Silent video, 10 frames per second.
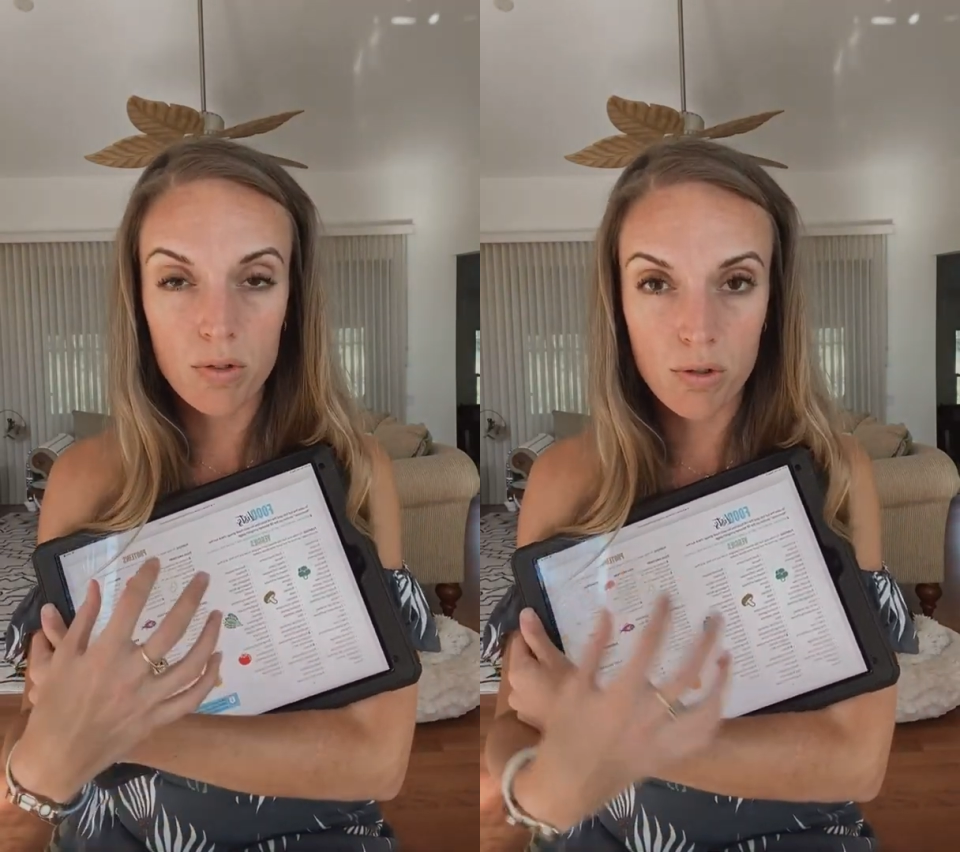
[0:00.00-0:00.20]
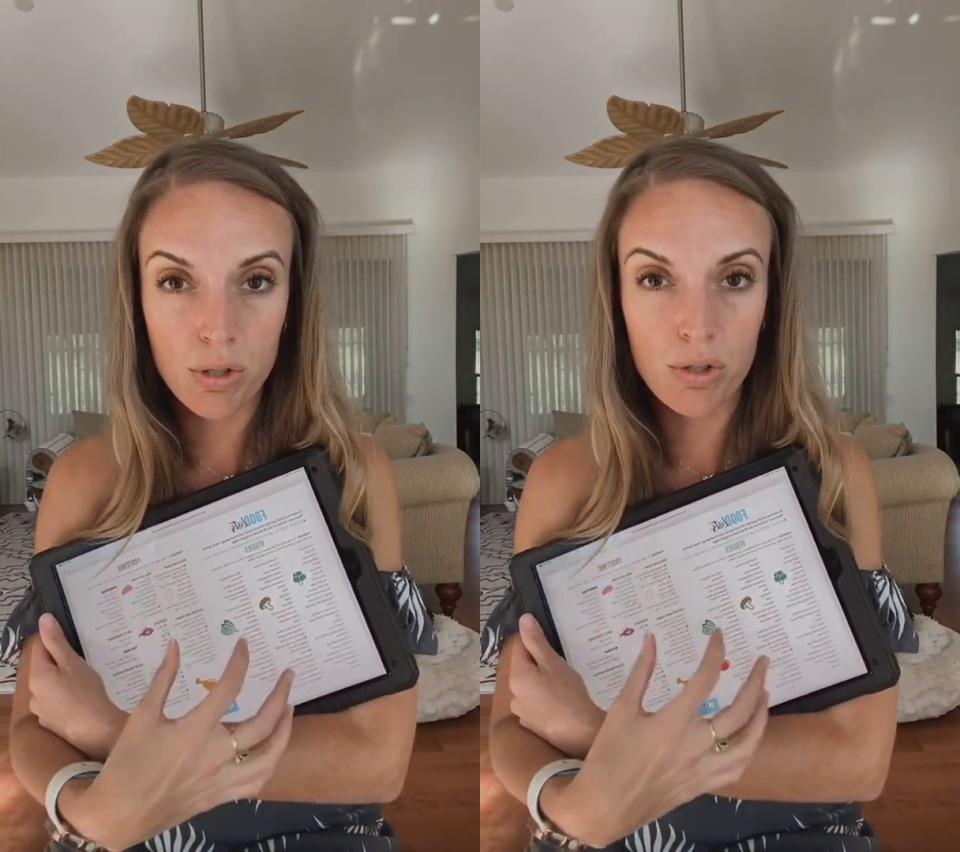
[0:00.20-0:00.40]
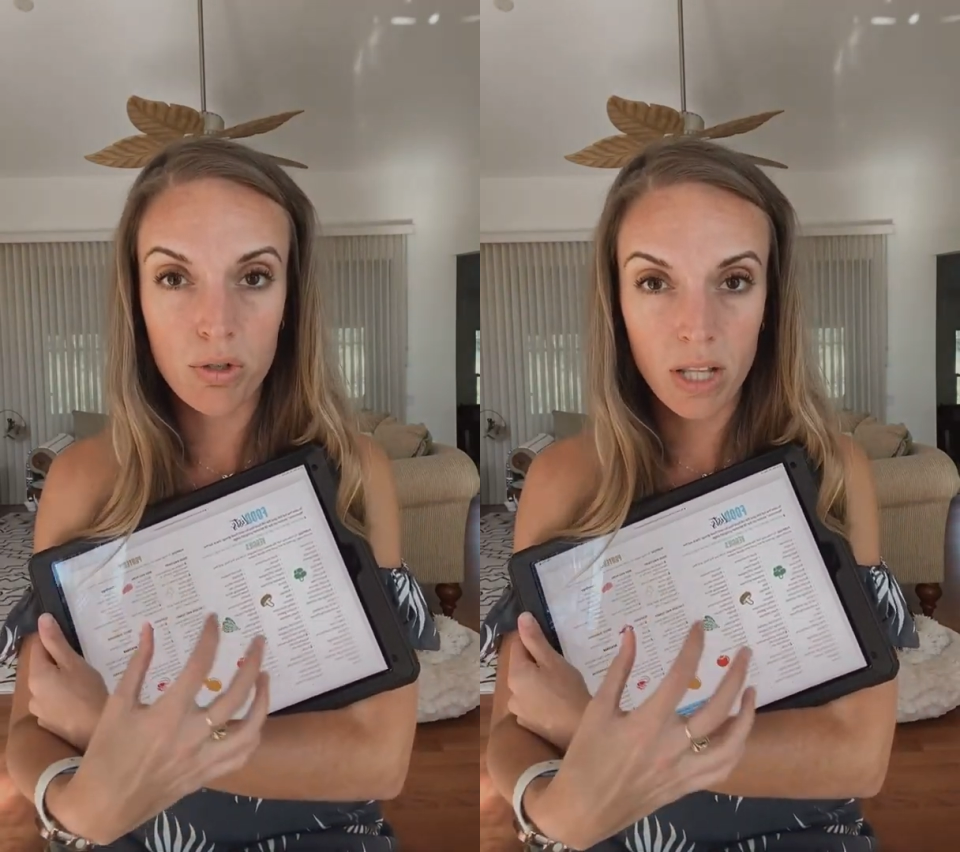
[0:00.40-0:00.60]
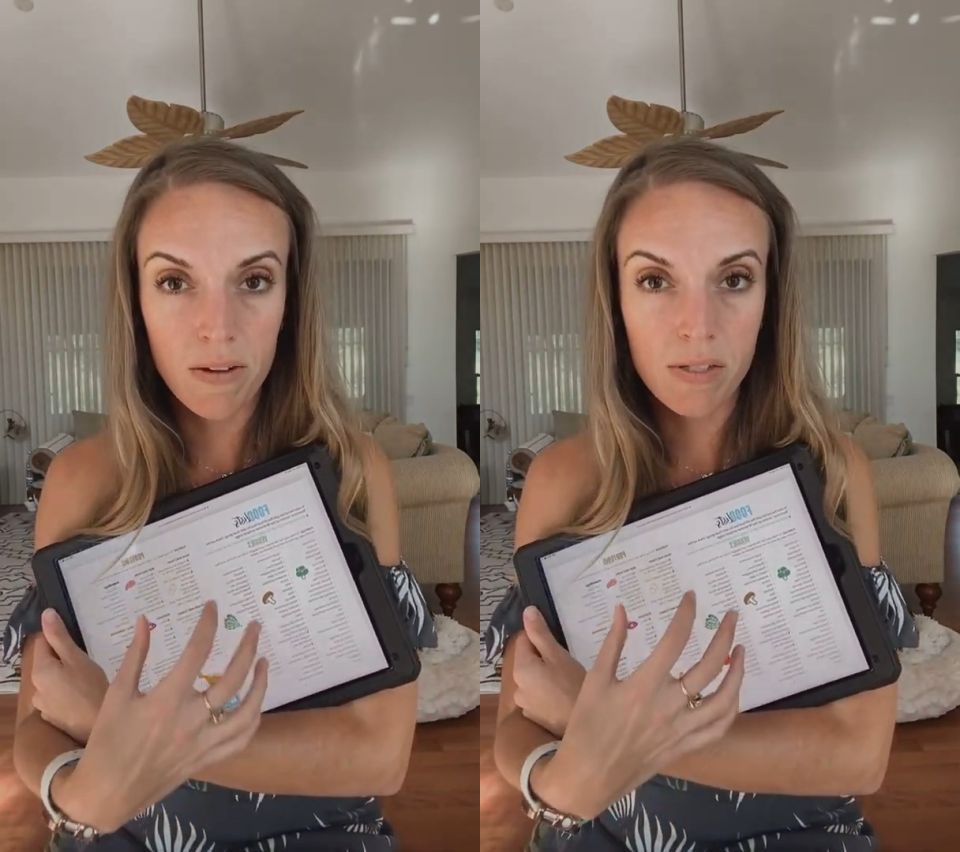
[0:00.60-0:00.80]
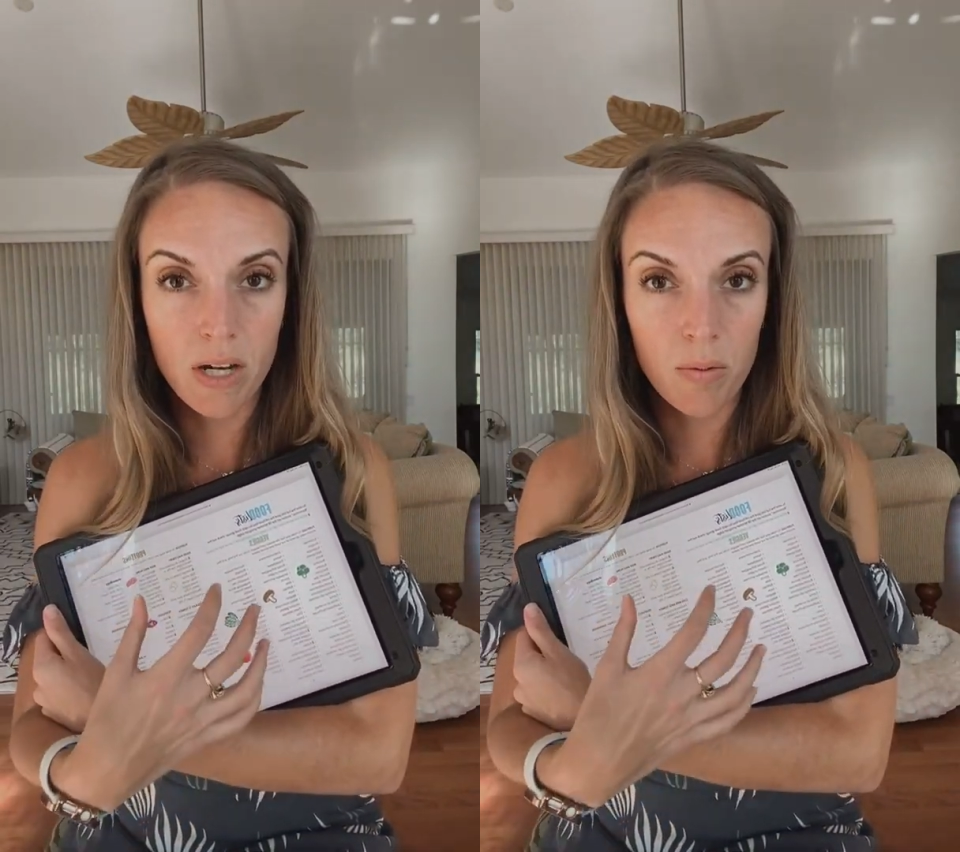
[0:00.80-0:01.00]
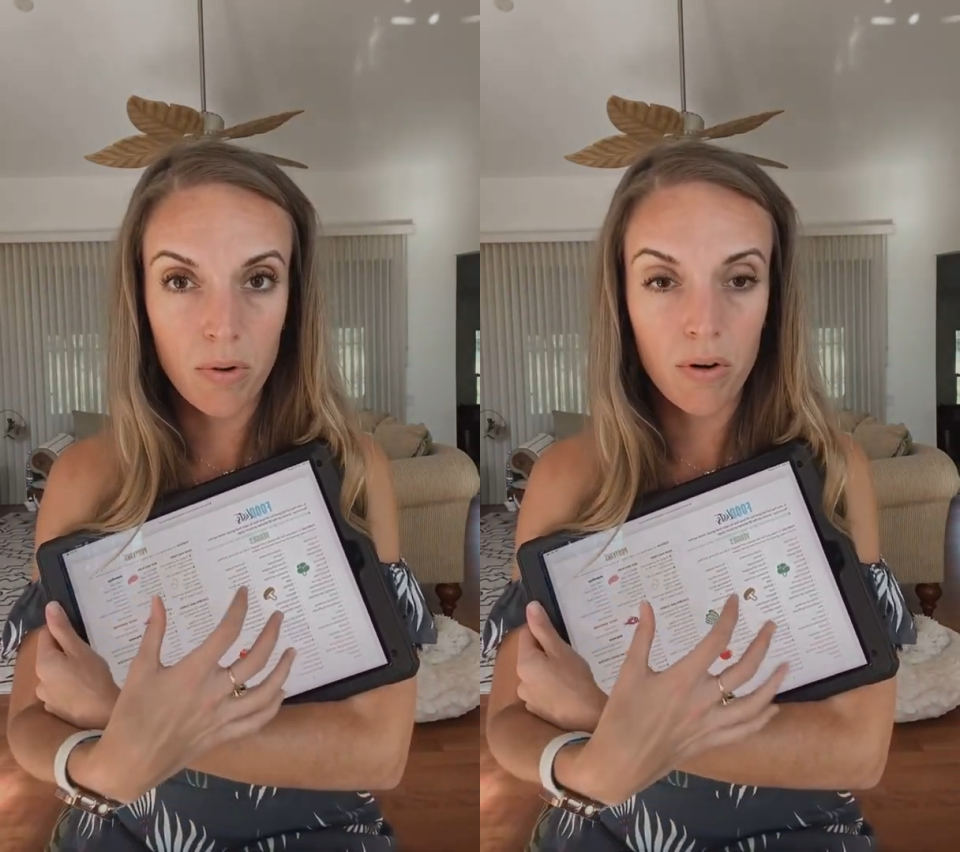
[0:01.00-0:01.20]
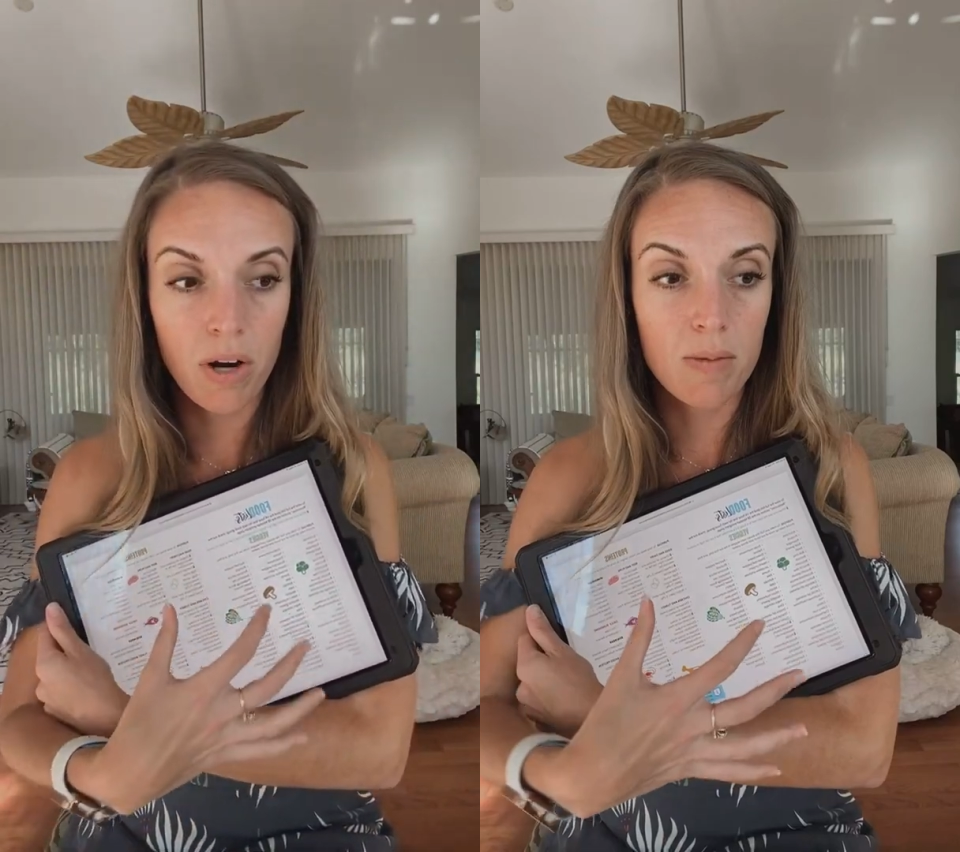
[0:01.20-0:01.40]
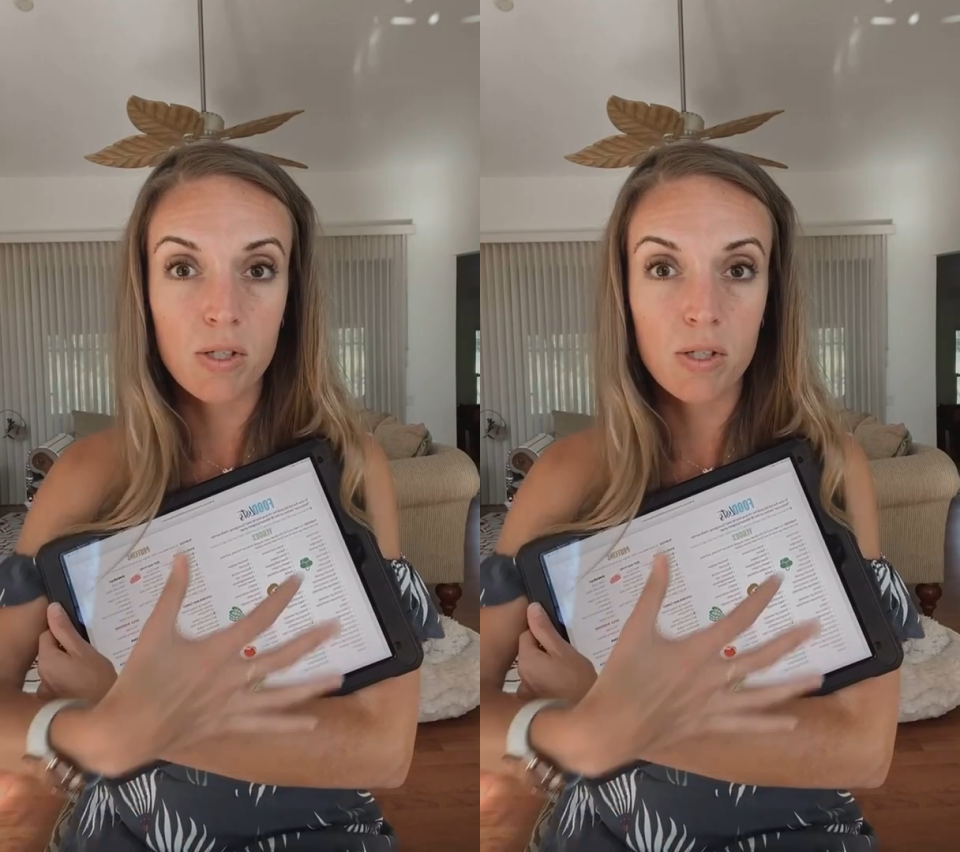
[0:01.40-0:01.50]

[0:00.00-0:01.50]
nutritional lifestyle programs.